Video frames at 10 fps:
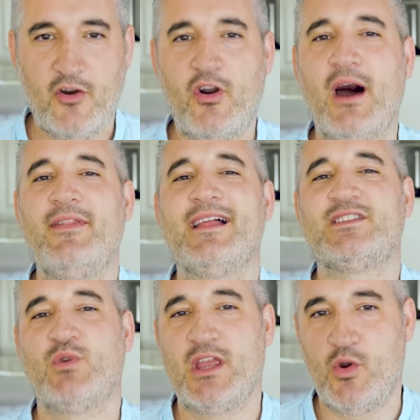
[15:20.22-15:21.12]
All right,
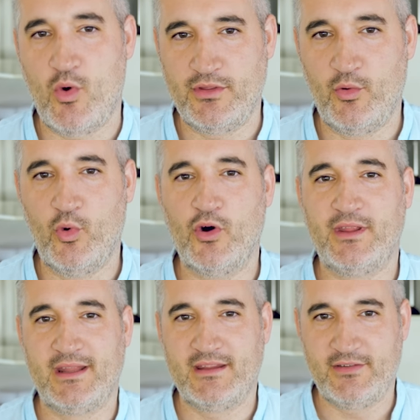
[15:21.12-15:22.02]
that's why you want the
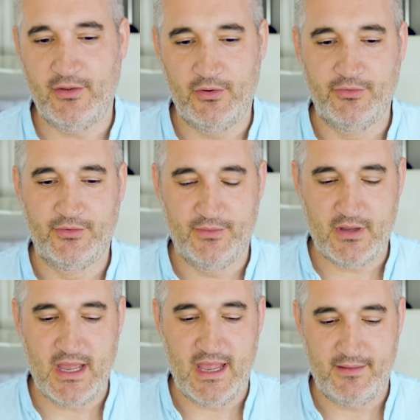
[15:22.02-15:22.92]
water in the sauce.
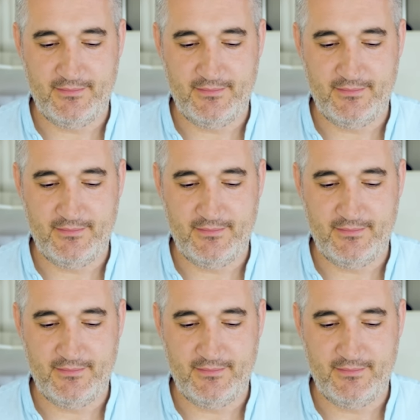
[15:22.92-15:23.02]
Okay,